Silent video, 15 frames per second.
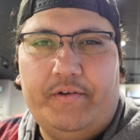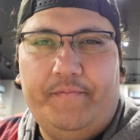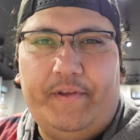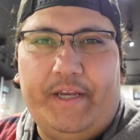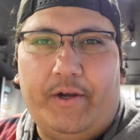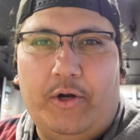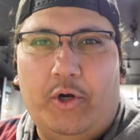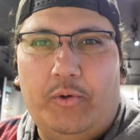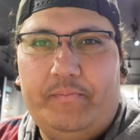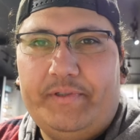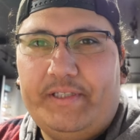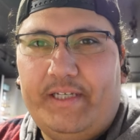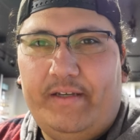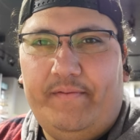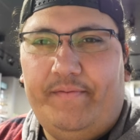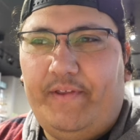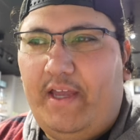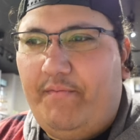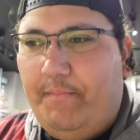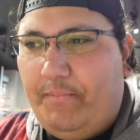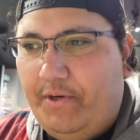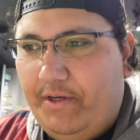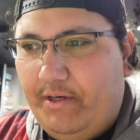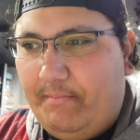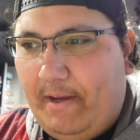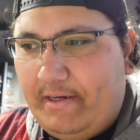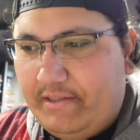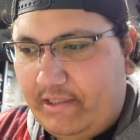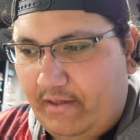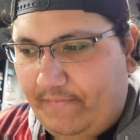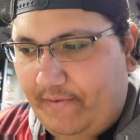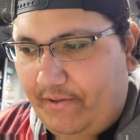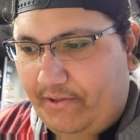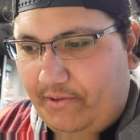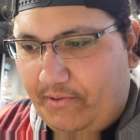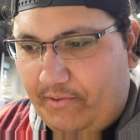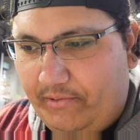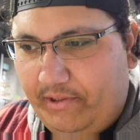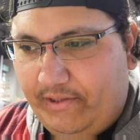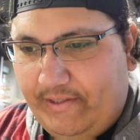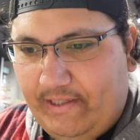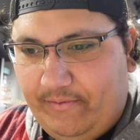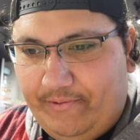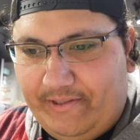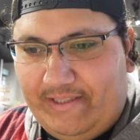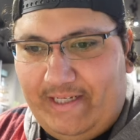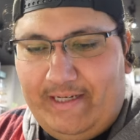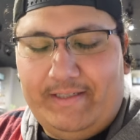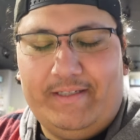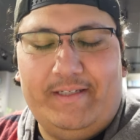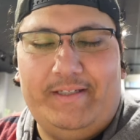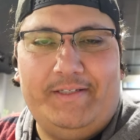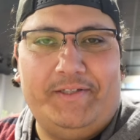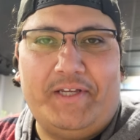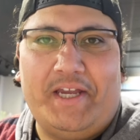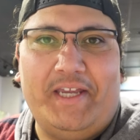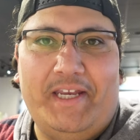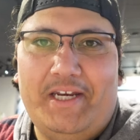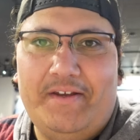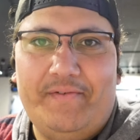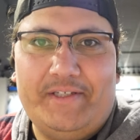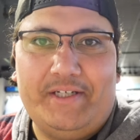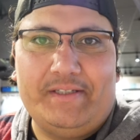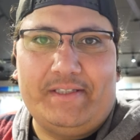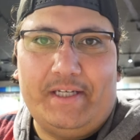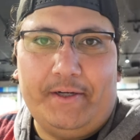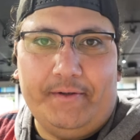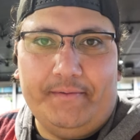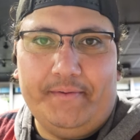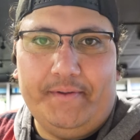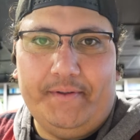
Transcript: looking for like home stuff, they have a pretty good amount of stuff here. The only thing I will say is it doesn't look like any of it's on sale.